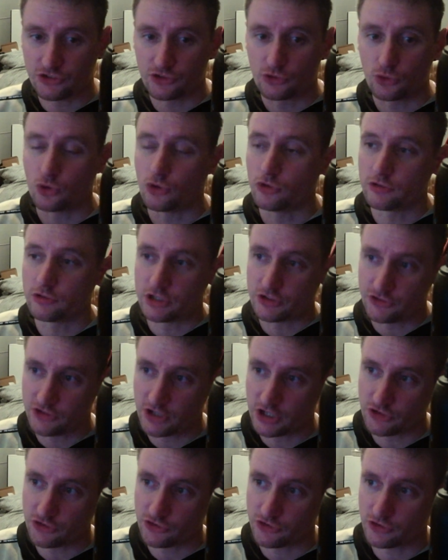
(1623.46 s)
in
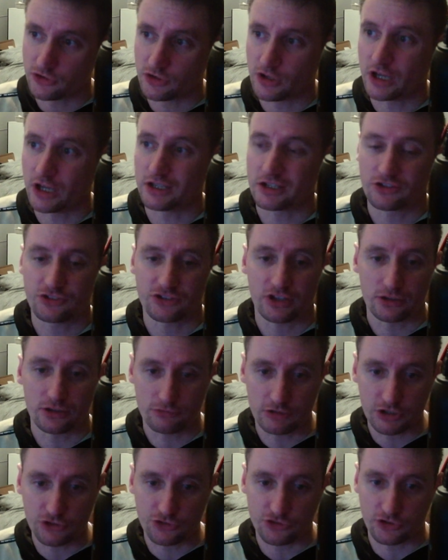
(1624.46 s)
orientation and
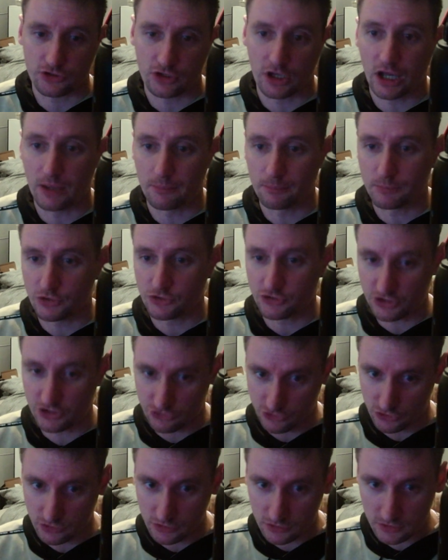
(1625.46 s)
acceleration and
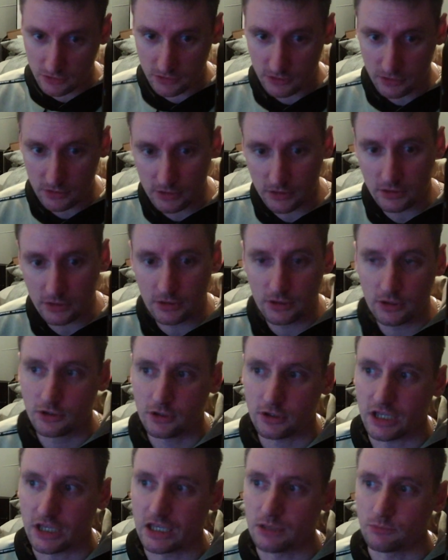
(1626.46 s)
position.
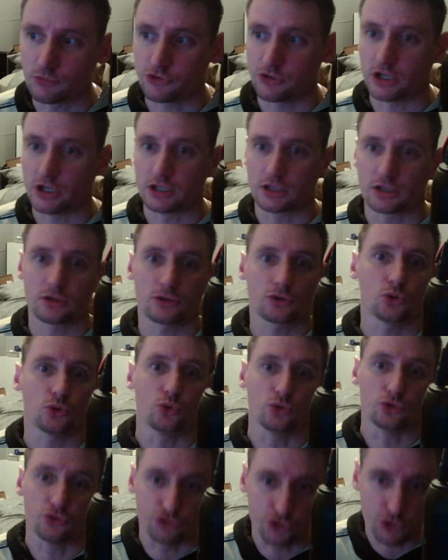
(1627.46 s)
Games like
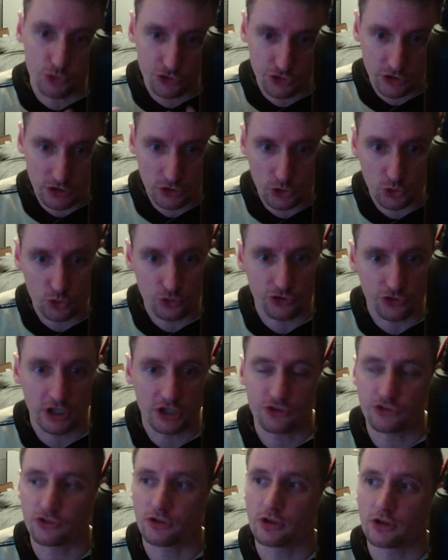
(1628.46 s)
Call of Duty use
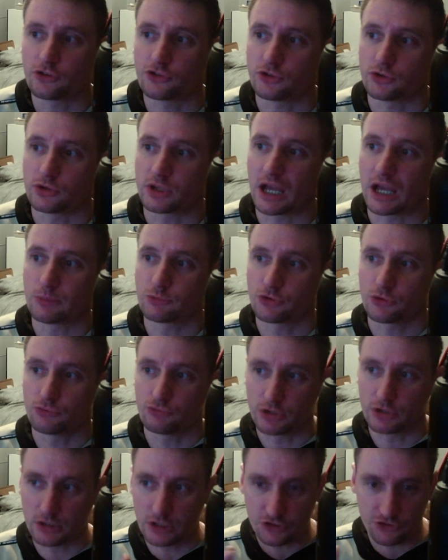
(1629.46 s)
this to capture
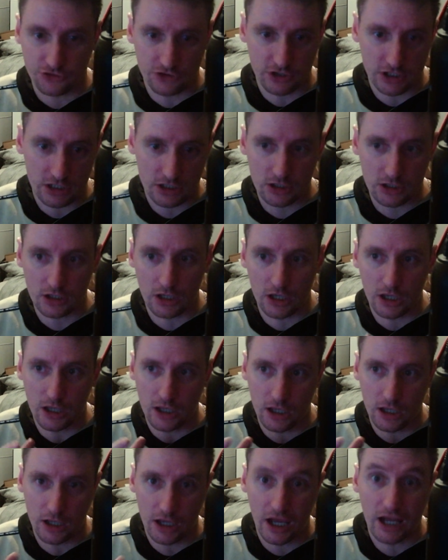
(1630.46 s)
realistic
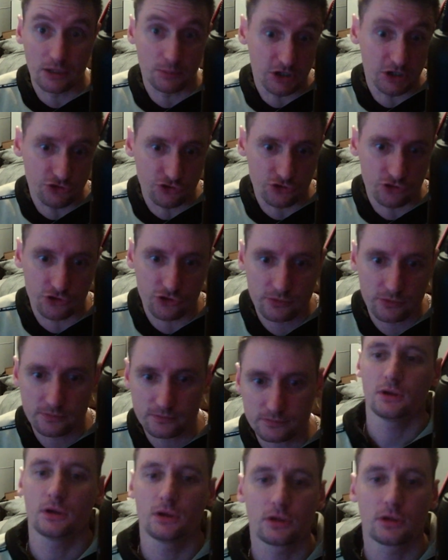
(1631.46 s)
animations.
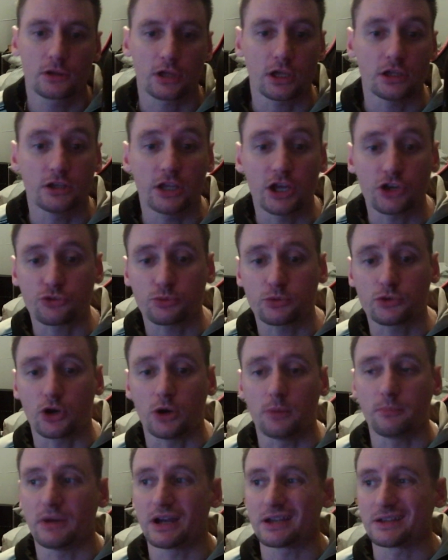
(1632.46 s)
Okay, next we got
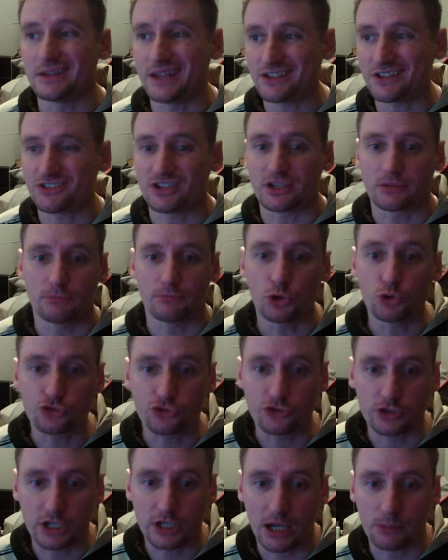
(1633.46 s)
magnetic
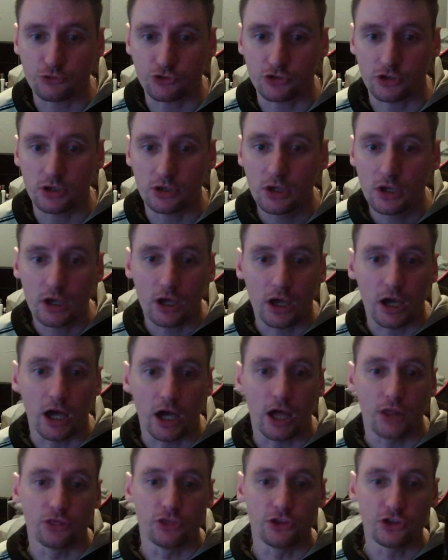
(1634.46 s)
motion capture.
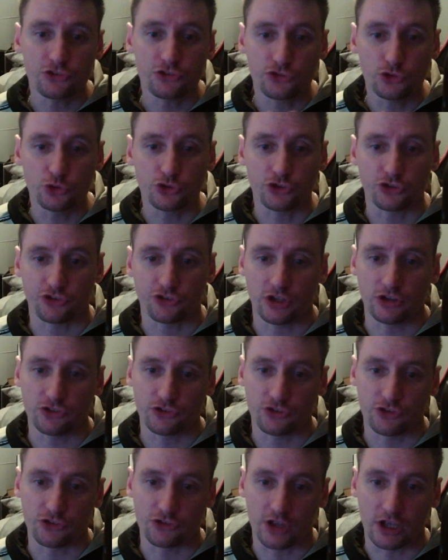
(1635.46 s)
This uses
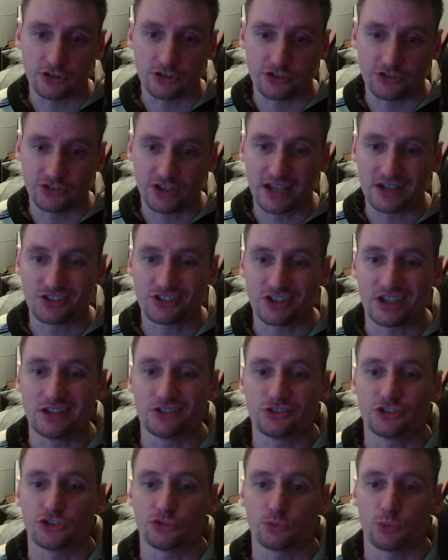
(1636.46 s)
sensors that detect
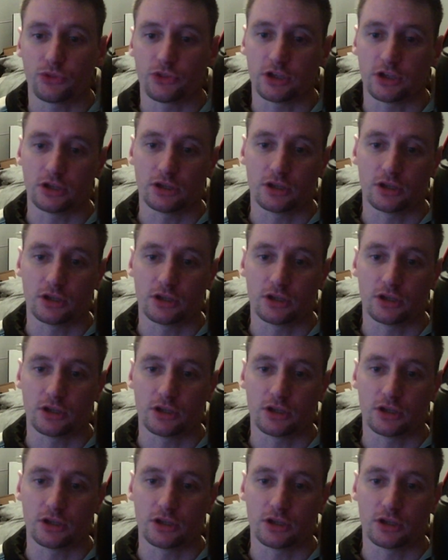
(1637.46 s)
changes within